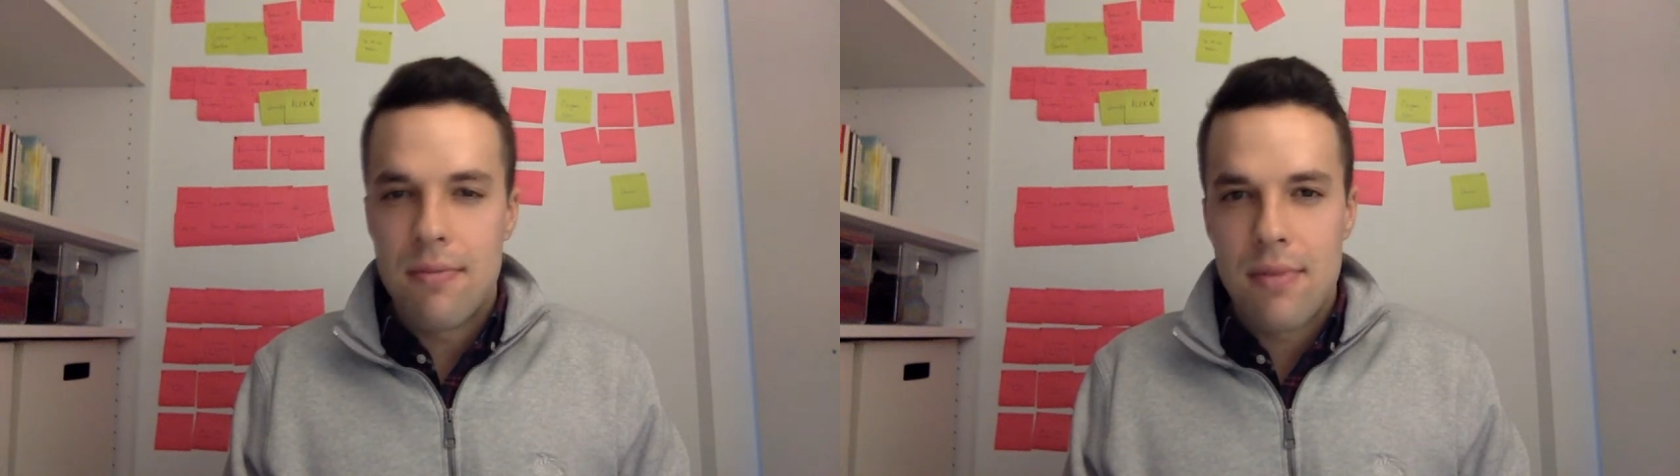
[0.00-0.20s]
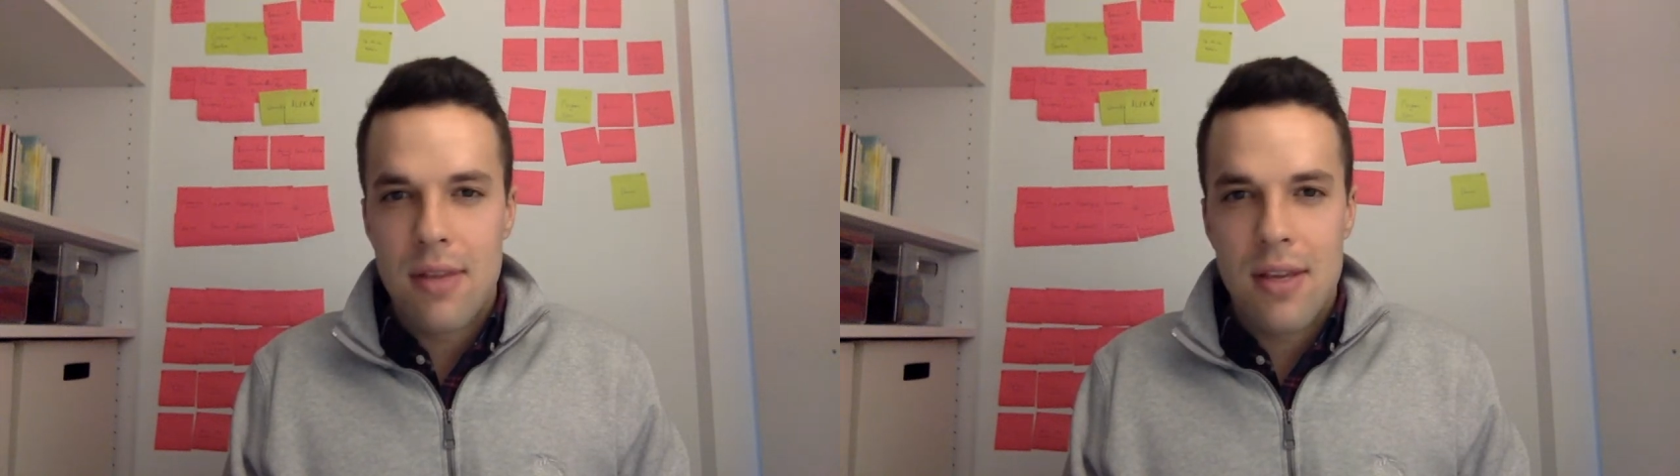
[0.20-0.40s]

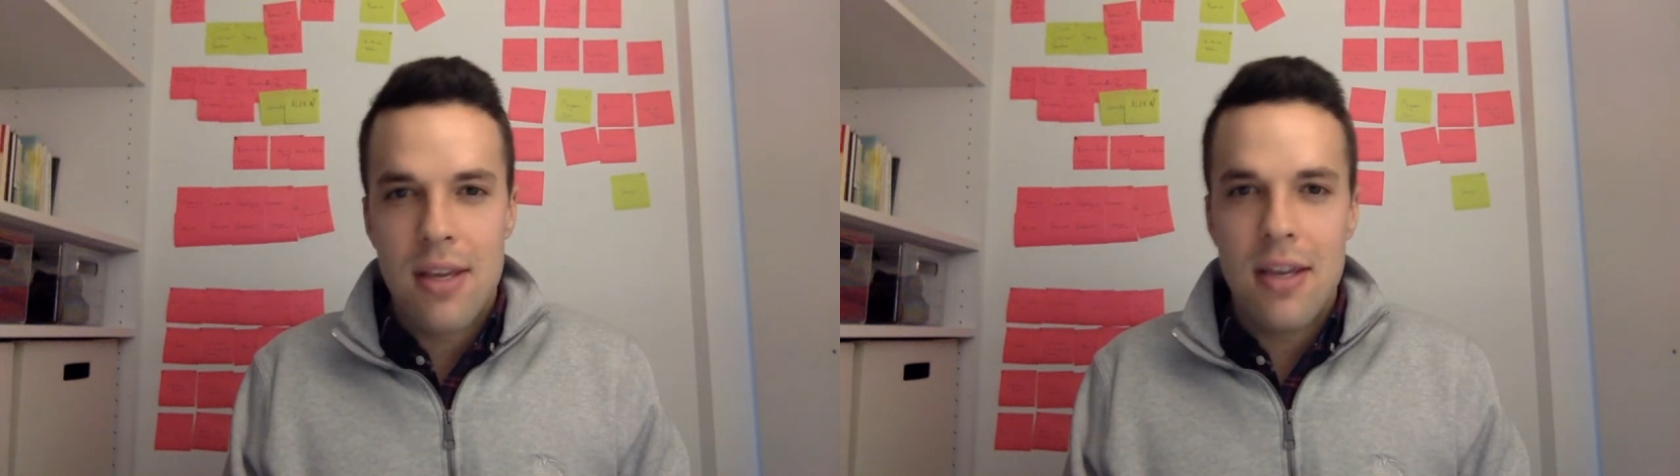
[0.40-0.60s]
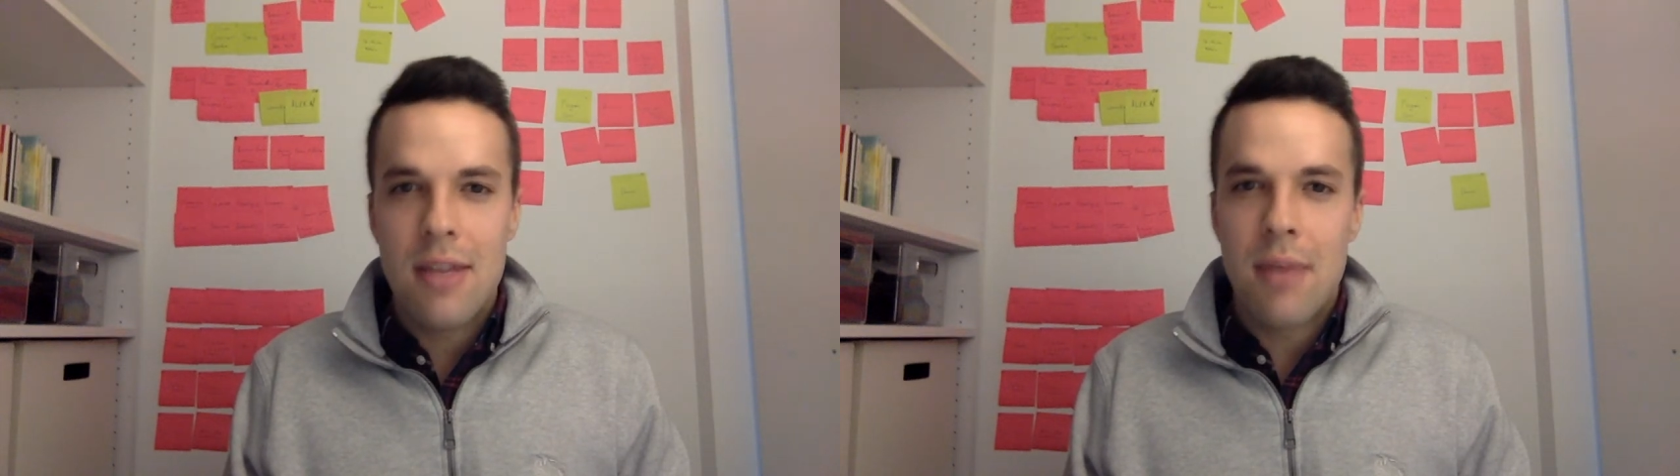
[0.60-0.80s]

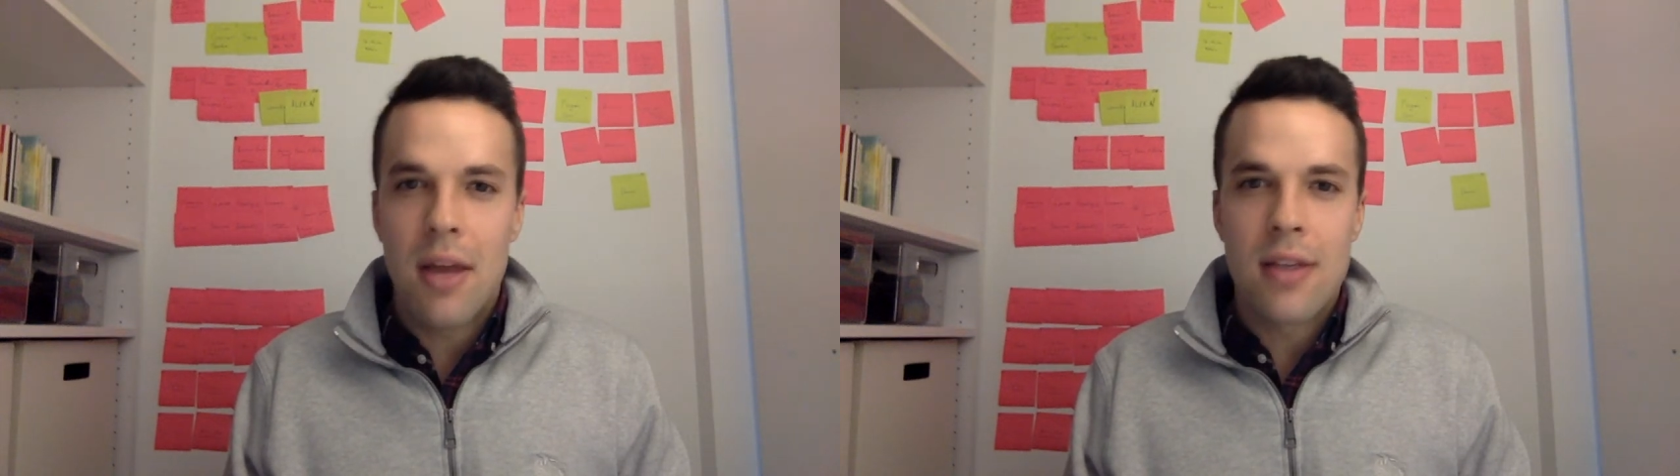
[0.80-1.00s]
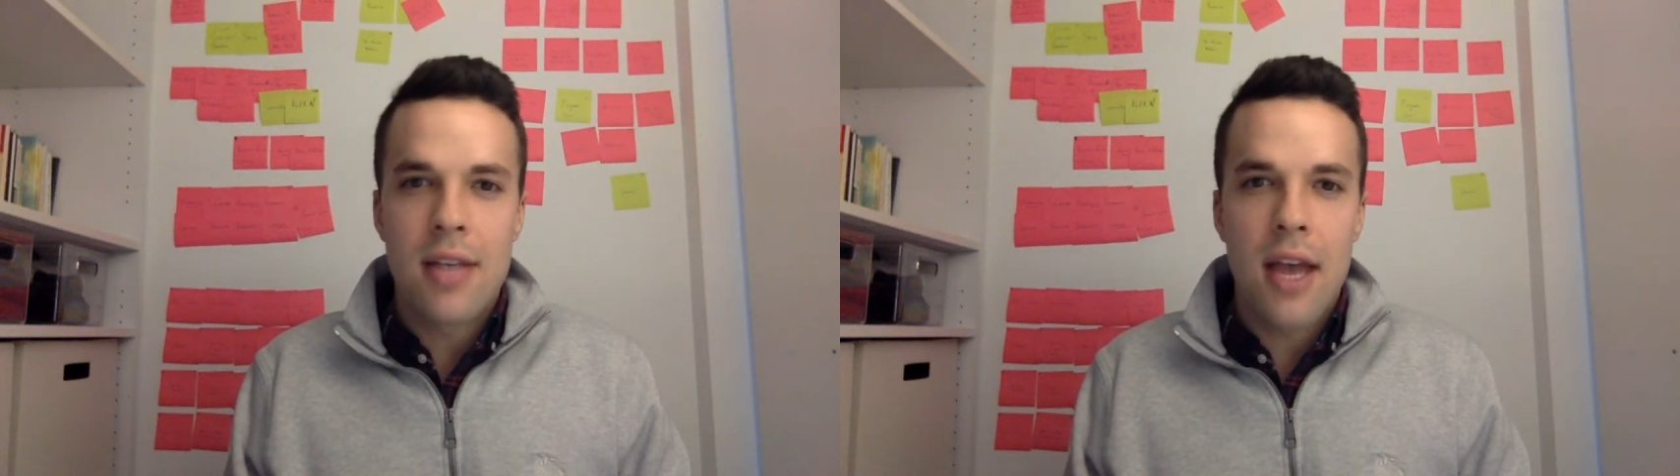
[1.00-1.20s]
heed my
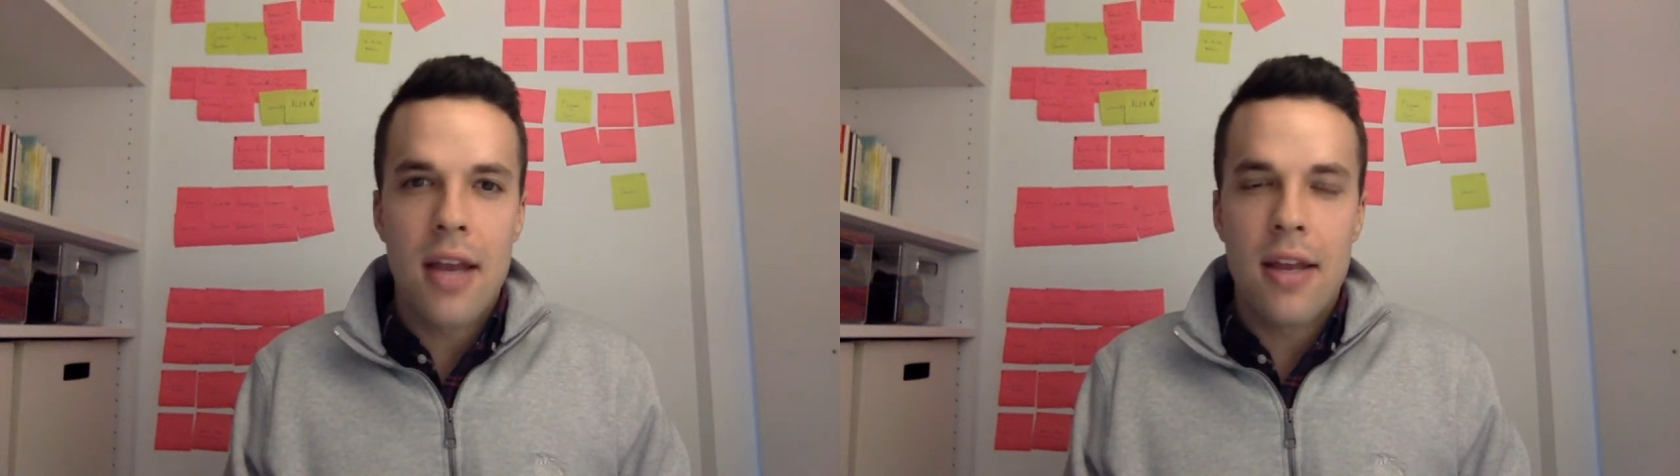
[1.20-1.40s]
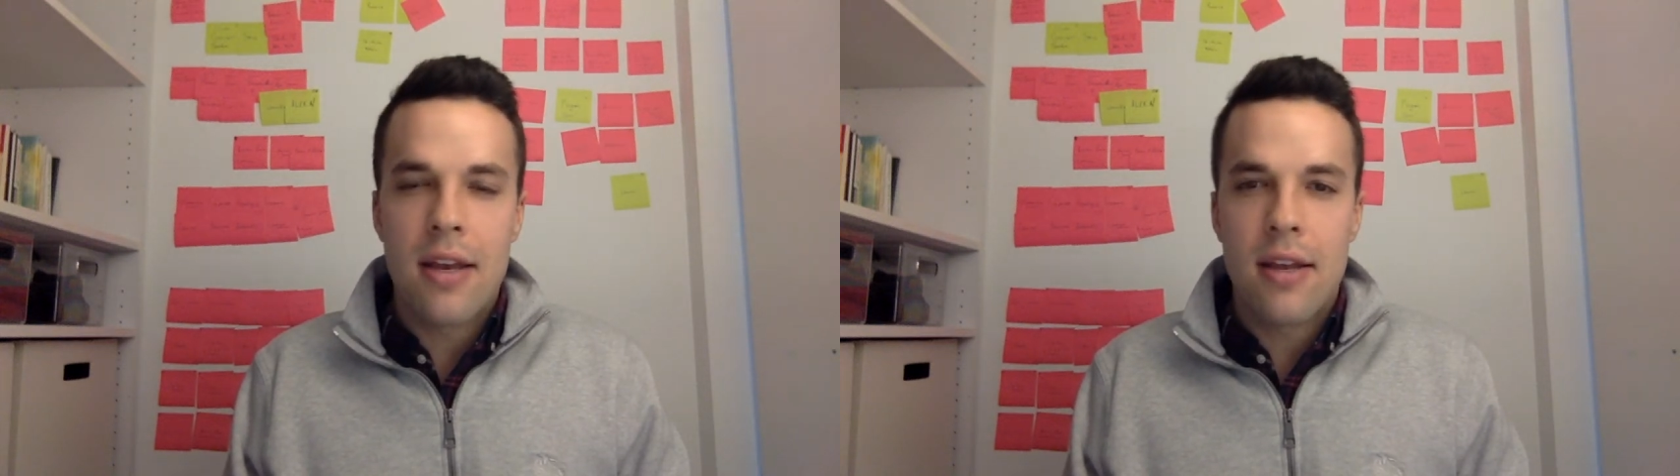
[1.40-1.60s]

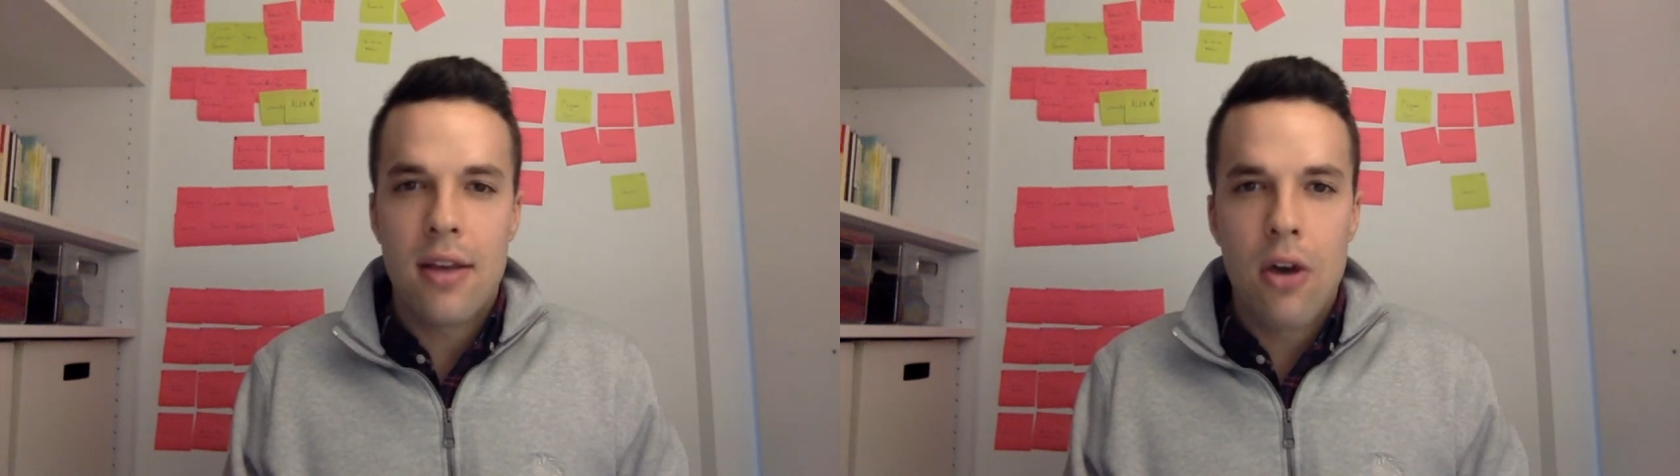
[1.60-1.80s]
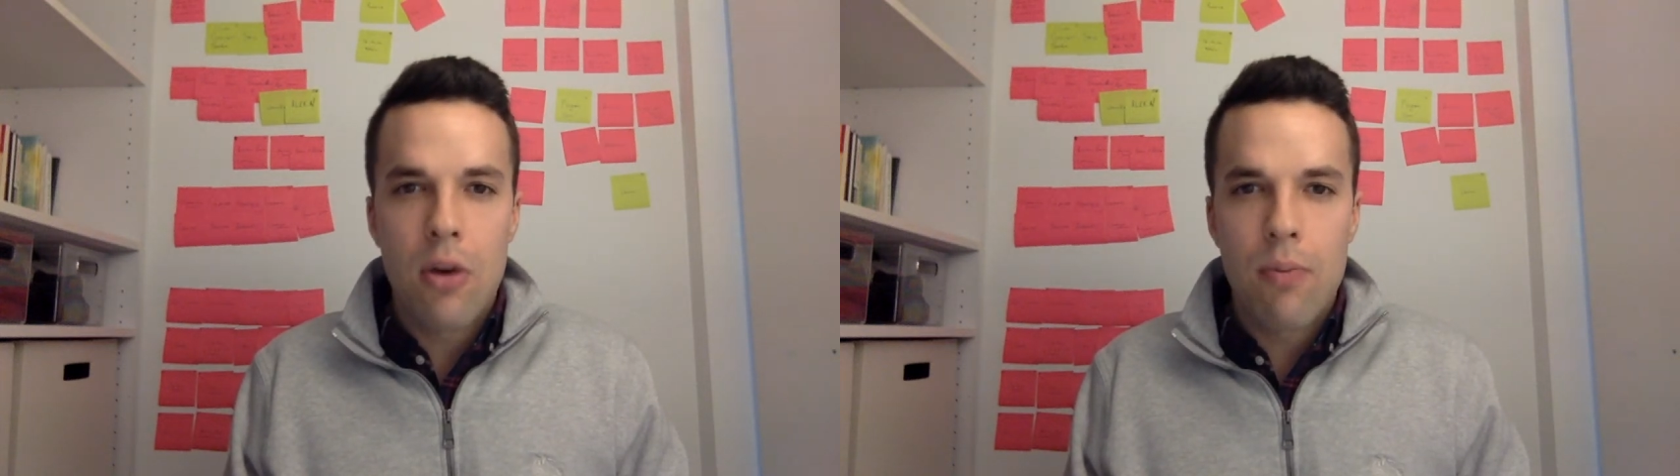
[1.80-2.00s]
anxiety and
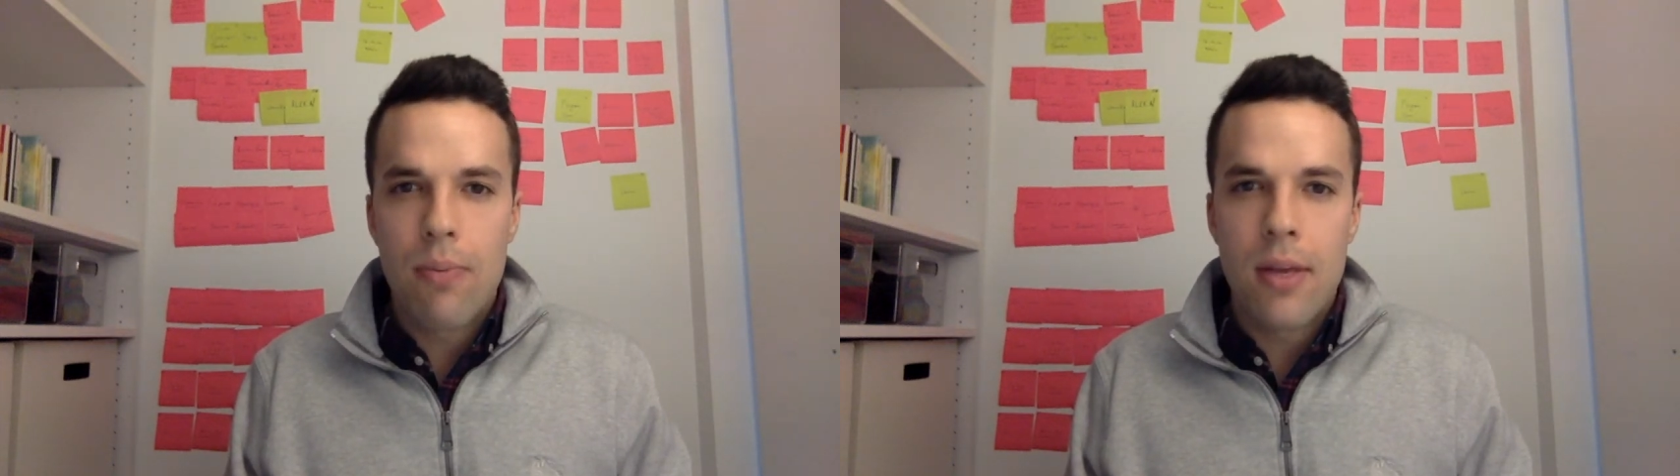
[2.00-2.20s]
cope